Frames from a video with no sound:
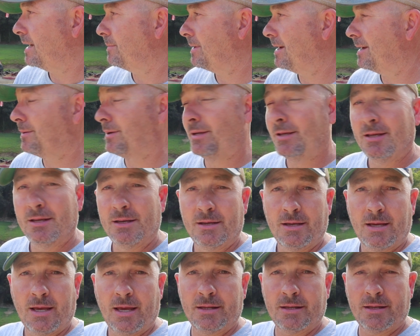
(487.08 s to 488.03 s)
maybe,
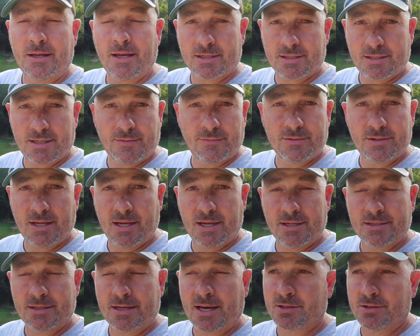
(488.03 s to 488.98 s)
and the next 7
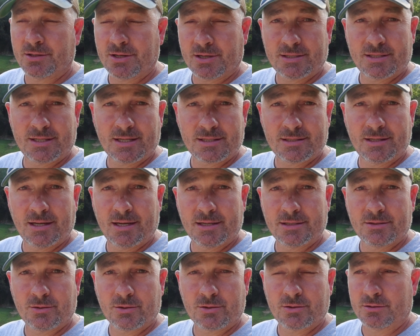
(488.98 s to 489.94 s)
days, actually next 6
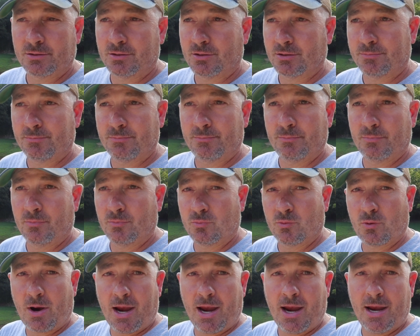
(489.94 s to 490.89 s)
days, looks just
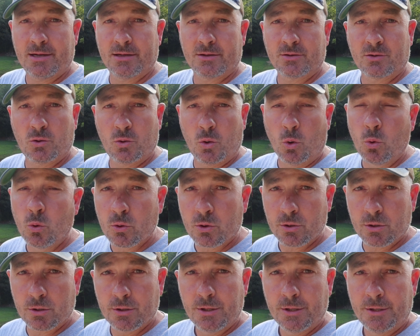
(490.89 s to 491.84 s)
rain and
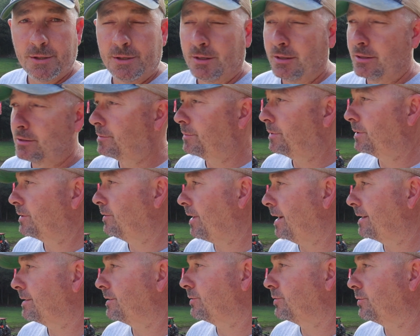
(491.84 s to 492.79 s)
cooler, so it'll be
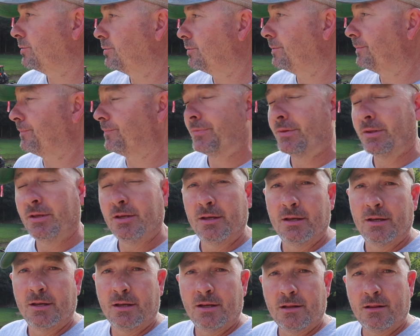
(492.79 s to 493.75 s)
great to do.
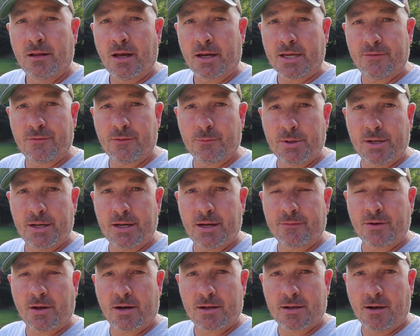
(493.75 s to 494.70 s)
Lucky for me, I've
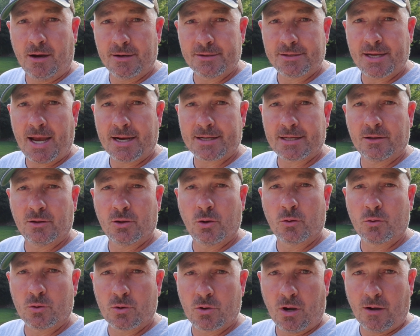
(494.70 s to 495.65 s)
got a contact at a
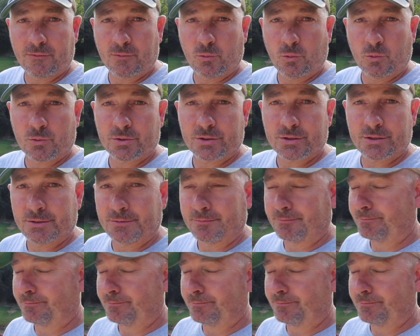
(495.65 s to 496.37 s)
local golf course.